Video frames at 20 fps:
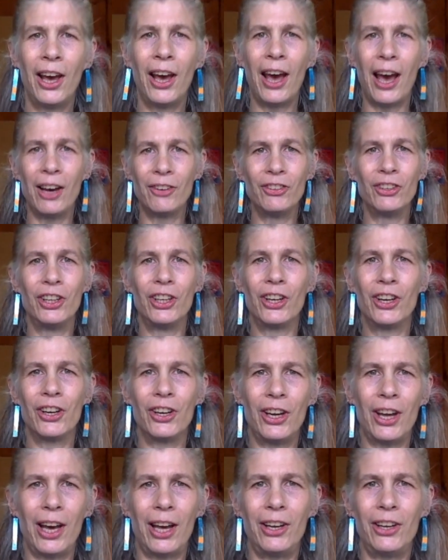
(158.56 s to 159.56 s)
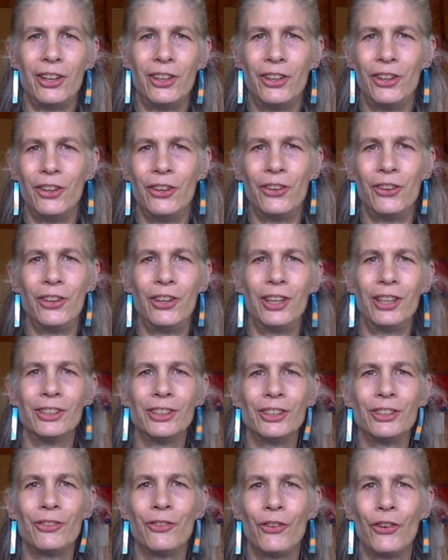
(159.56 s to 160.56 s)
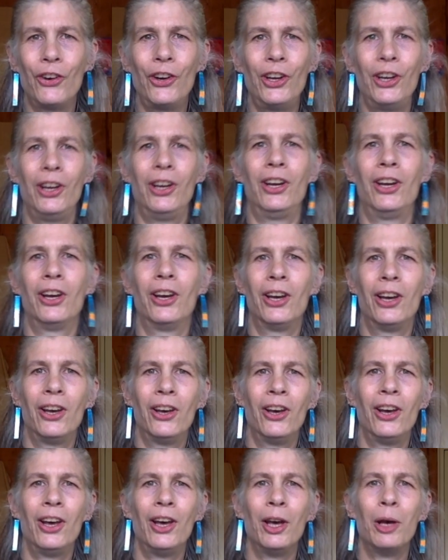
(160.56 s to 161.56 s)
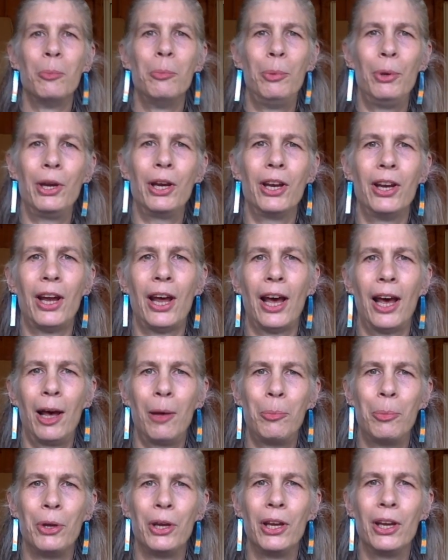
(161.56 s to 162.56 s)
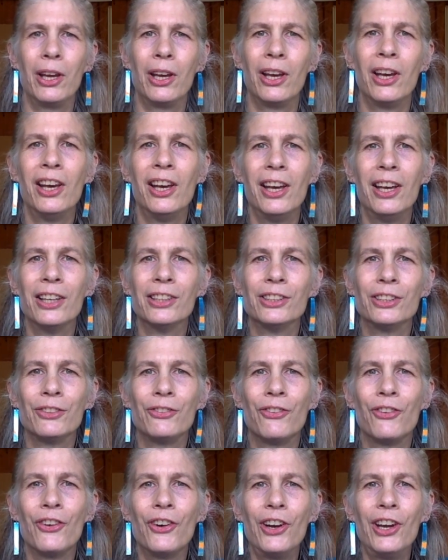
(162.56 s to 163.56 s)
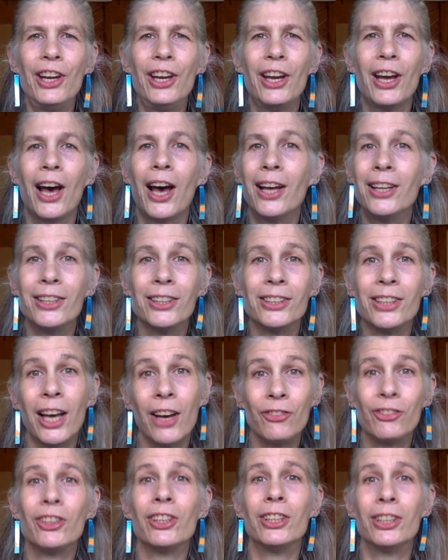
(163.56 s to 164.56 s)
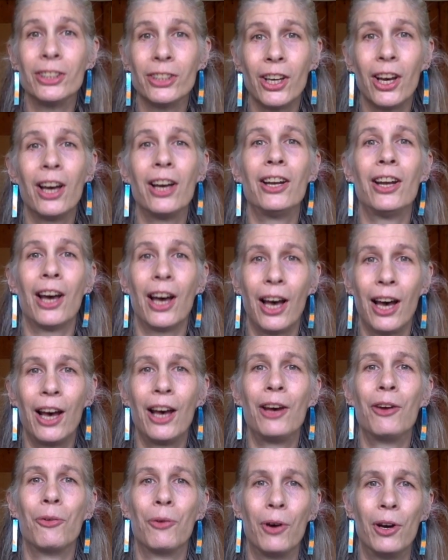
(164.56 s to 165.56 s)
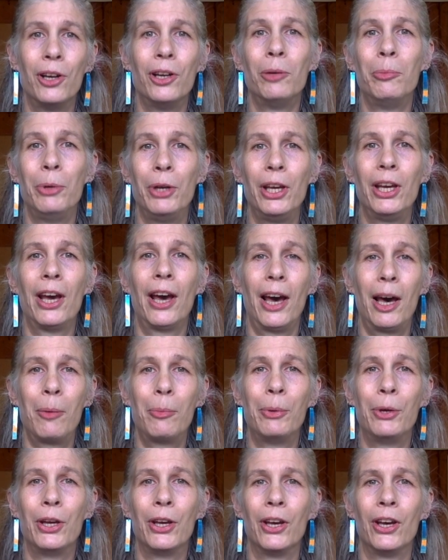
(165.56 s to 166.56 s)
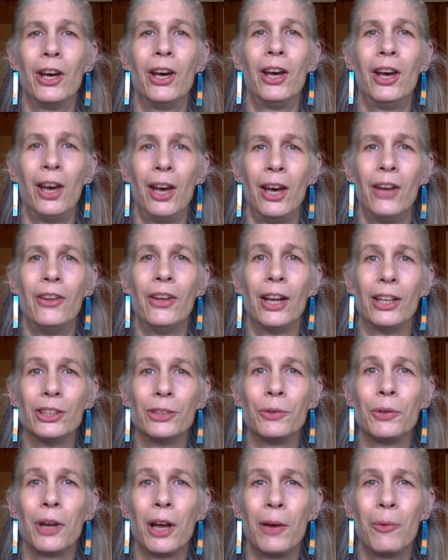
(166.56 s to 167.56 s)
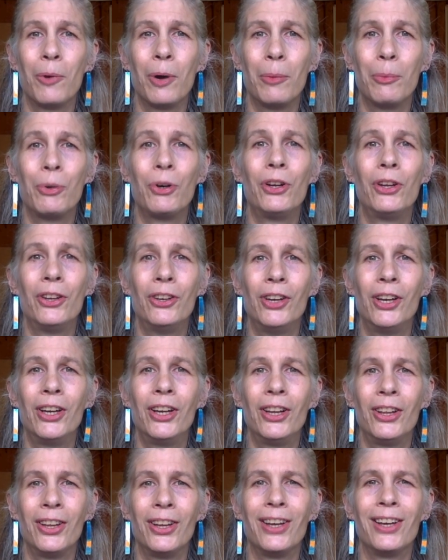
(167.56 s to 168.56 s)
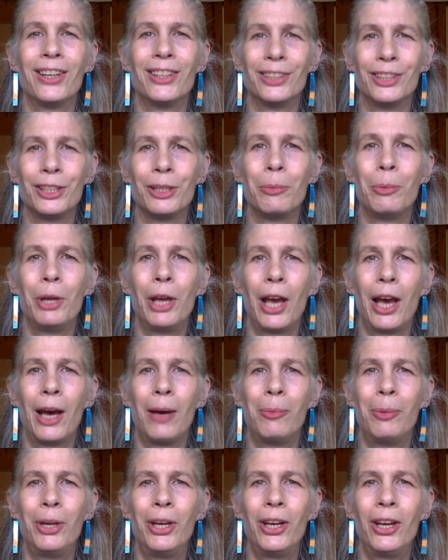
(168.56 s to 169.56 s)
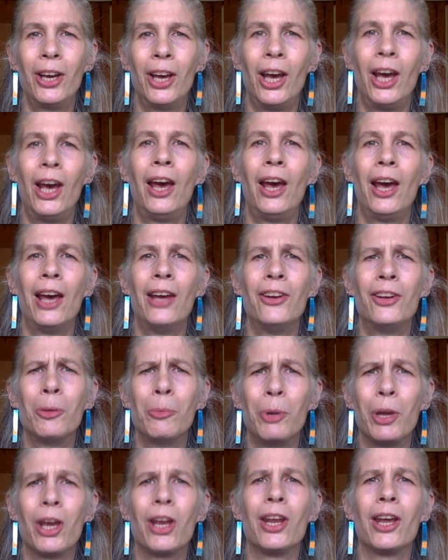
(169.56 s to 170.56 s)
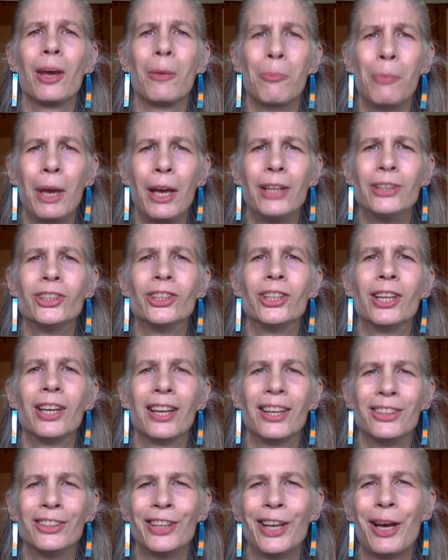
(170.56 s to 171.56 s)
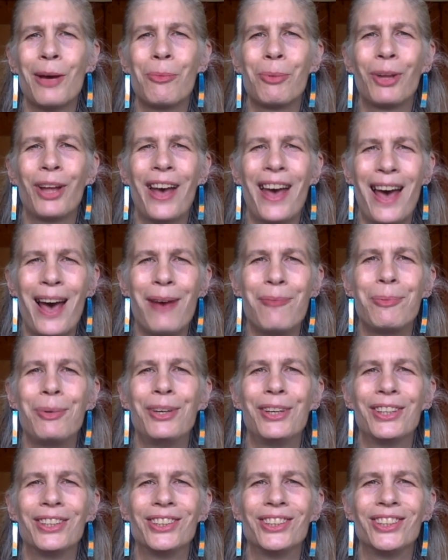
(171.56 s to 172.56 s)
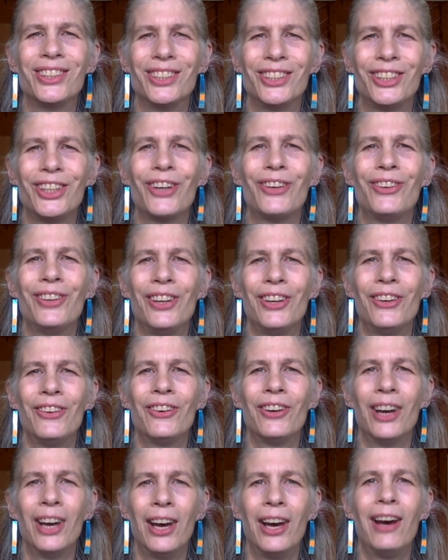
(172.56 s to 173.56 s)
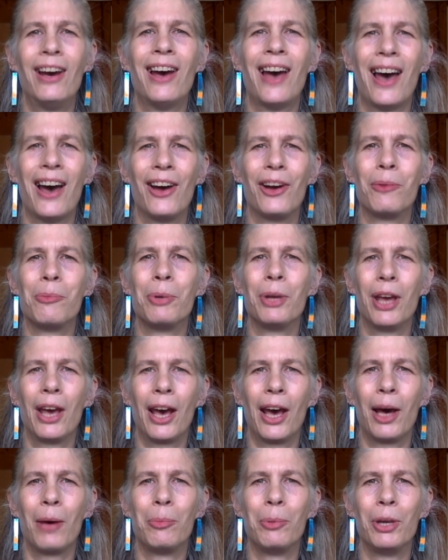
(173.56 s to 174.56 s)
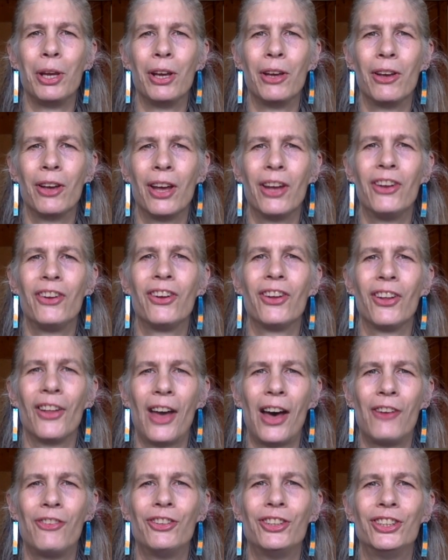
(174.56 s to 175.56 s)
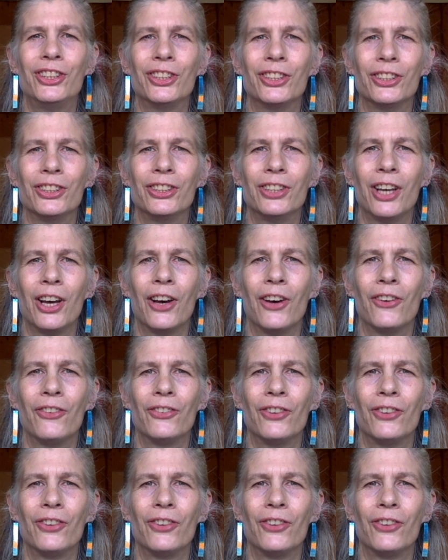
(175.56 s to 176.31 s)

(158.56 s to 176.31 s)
Having a good attitude is free. Being happy is free. I just have to decide I want to be happy. And that's what I want more than anything, is to be happy and to be an amazing example of happiness to show you how to be happy and to laugh at yourself.